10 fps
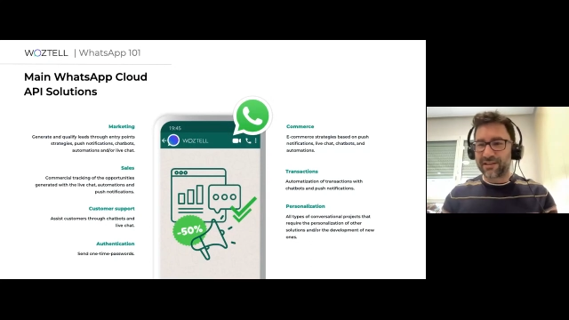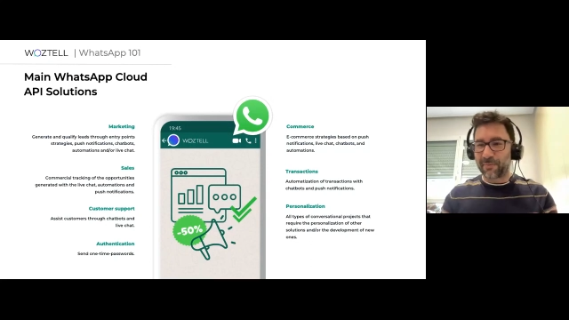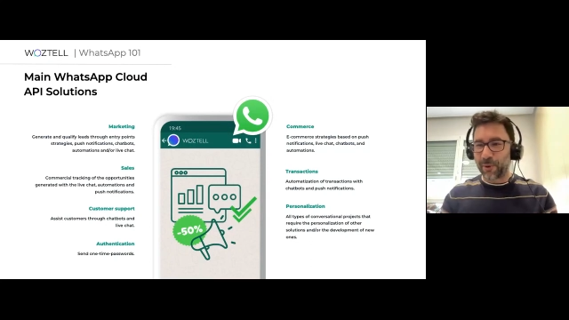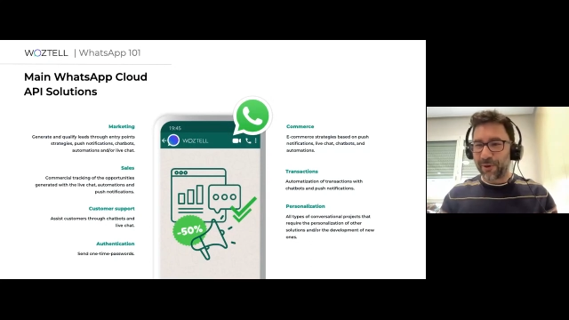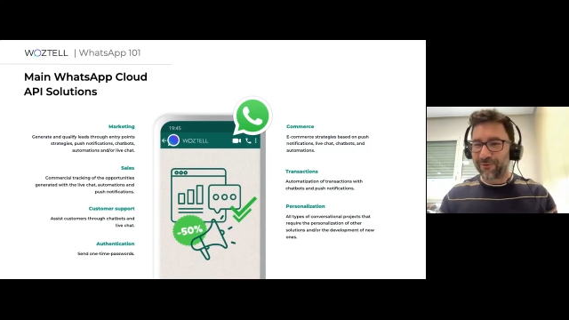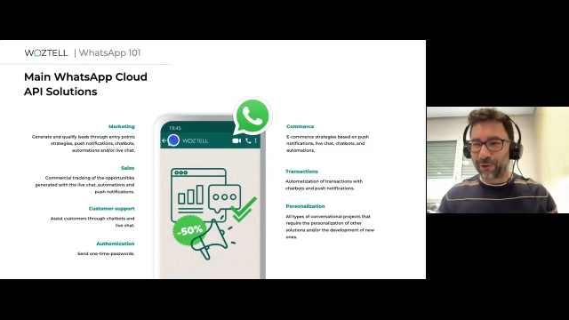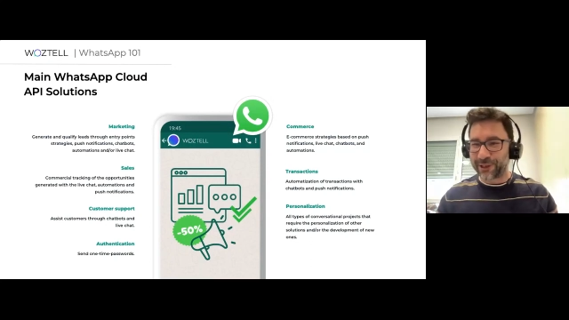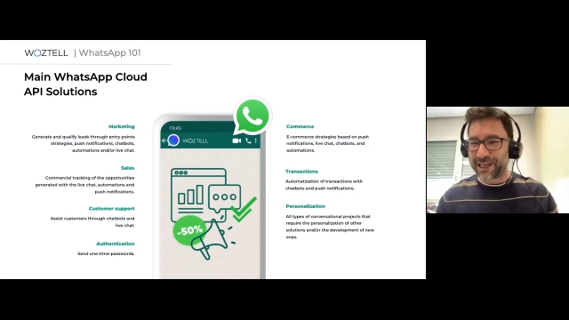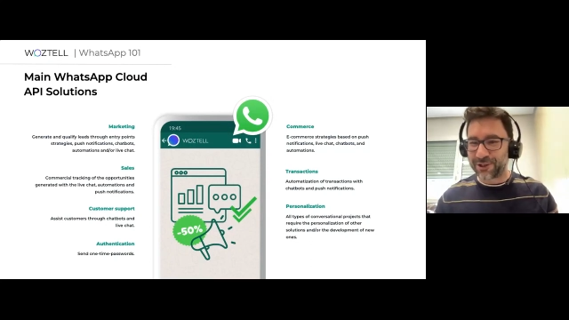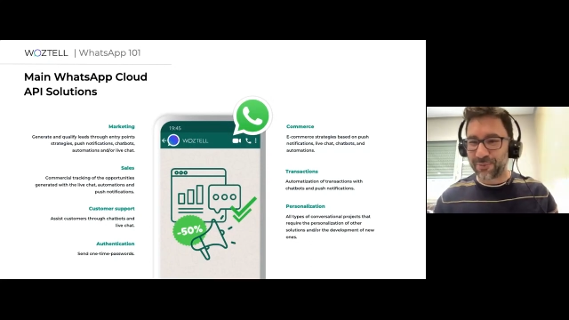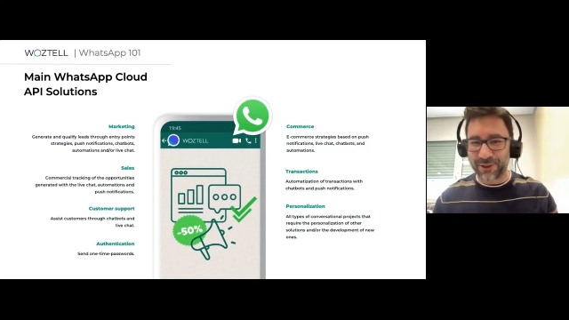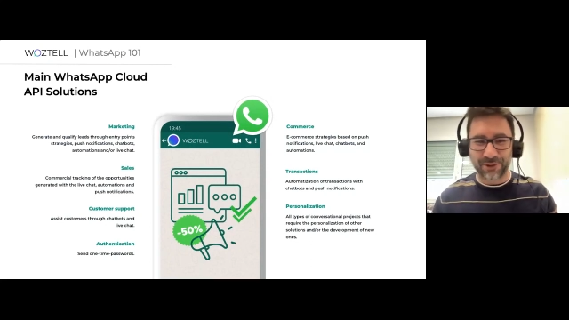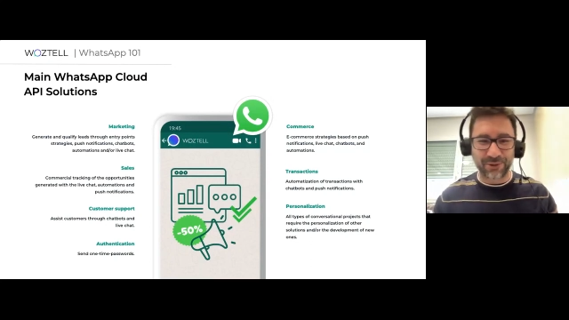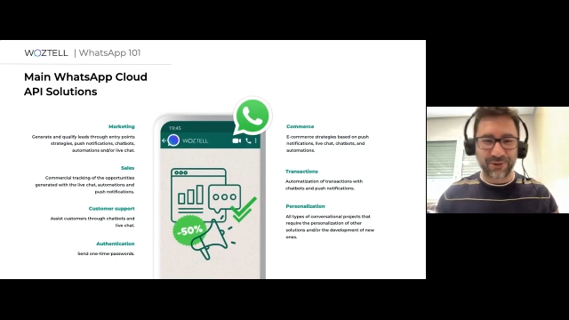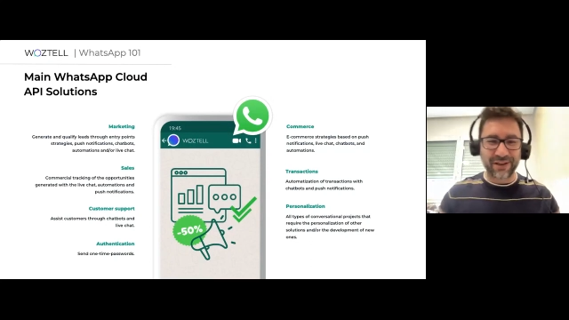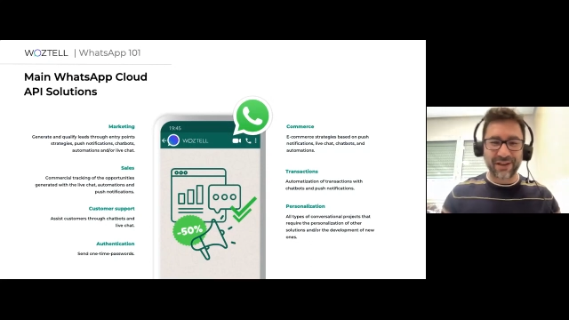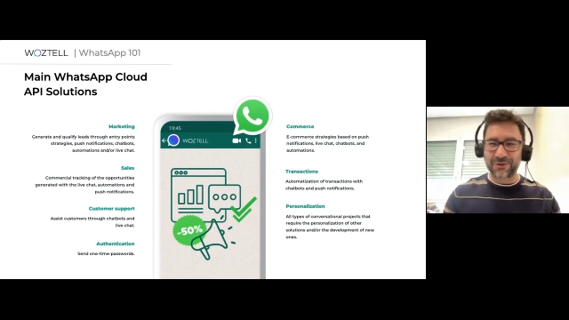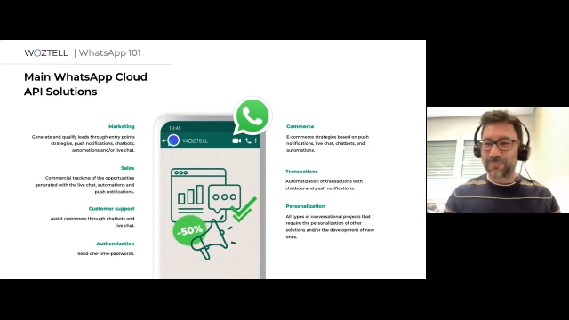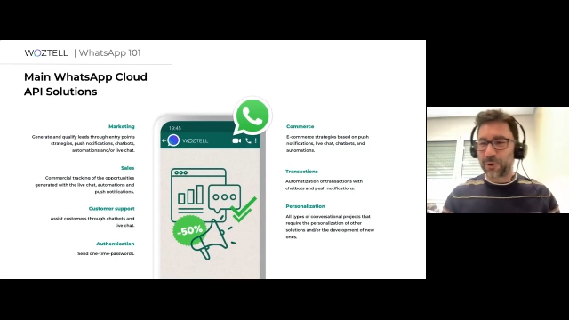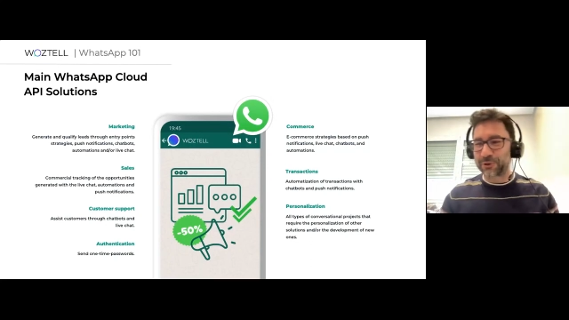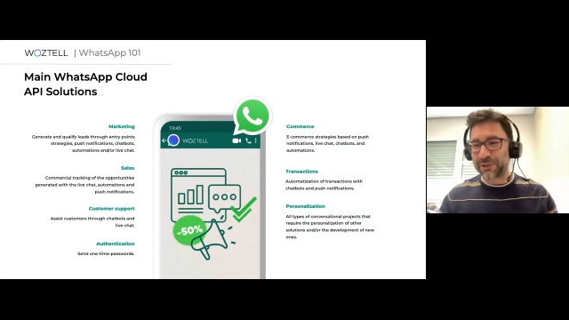a problem for the customer support